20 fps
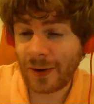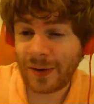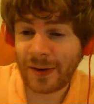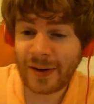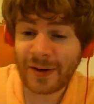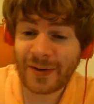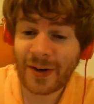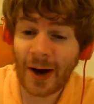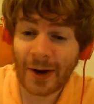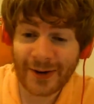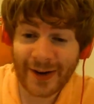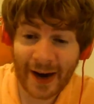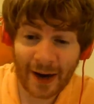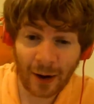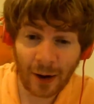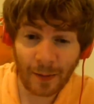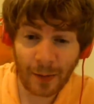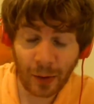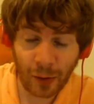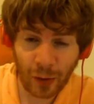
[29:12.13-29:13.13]
it's not
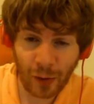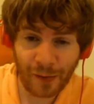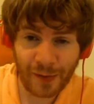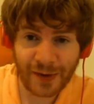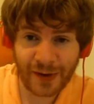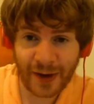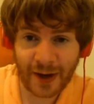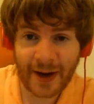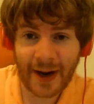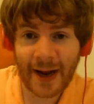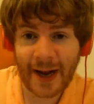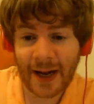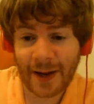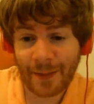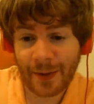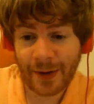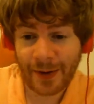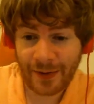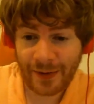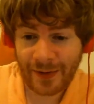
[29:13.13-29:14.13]
terrible urban decay,
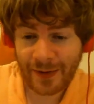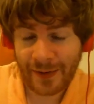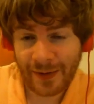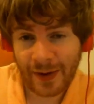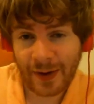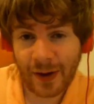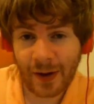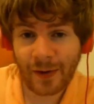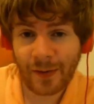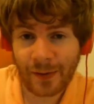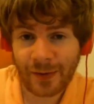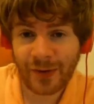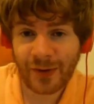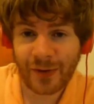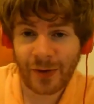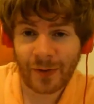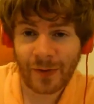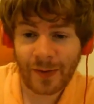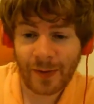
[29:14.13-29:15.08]
but it's, you know, just